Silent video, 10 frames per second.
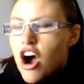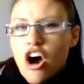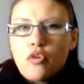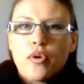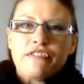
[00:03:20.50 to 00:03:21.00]

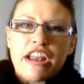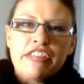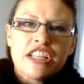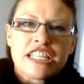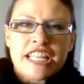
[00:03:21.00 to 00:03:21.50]
oh, we've
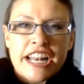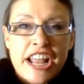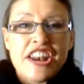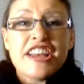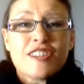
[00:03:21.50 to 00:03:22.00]
done this
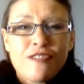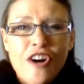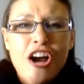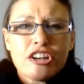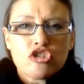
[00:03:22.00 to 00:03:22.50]
study and it's
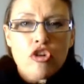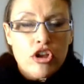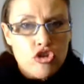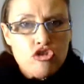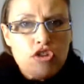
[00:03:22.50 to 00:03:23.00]
fine to
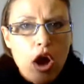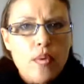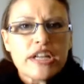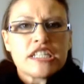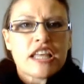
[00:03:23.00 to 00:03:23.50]
drink, you
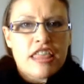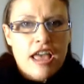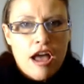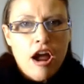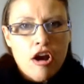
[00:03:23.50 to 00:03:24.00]
go into
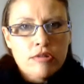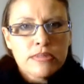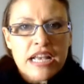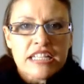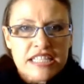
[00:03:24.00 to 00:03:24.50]
their
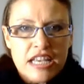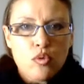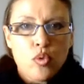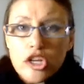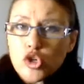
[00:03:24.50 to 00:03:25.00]
homes and
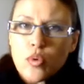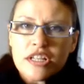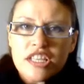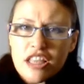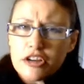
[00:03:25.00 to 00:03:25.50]
see which
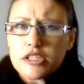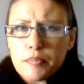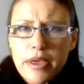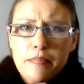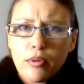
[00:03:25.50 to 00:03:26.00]
ones of those
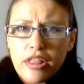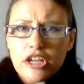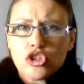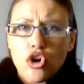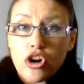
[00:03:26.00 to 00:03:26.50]
people
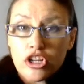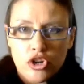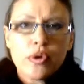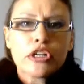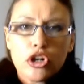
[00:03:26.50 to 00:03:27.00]
they're talking
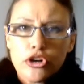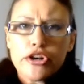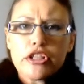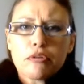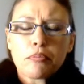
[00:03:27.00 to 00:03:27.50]
to,
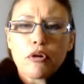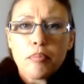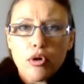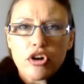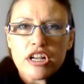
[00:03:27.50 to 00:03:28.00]
including the
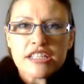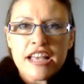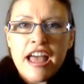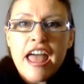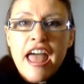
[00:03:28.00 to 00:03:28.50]

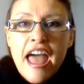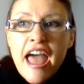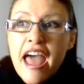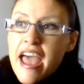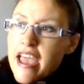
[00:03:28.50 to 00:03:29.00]
reporters,
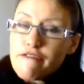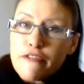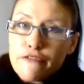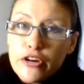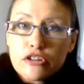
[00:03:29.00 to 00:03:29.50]
have
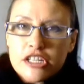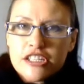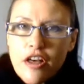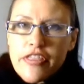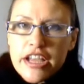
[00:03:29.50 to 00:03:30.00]
the
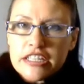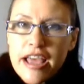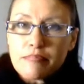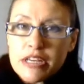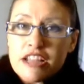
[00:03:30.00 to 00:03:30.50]
filters on their
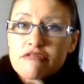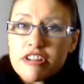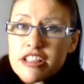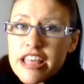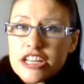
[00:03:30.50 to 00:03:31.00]
tap to get
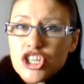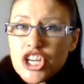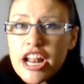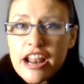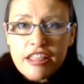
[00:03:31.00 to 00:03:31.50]
rid of that
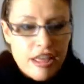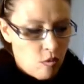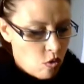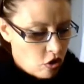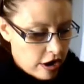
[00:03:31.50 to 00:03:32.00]
shit out of
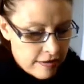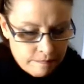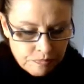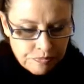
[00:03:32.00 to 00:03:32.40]
their water.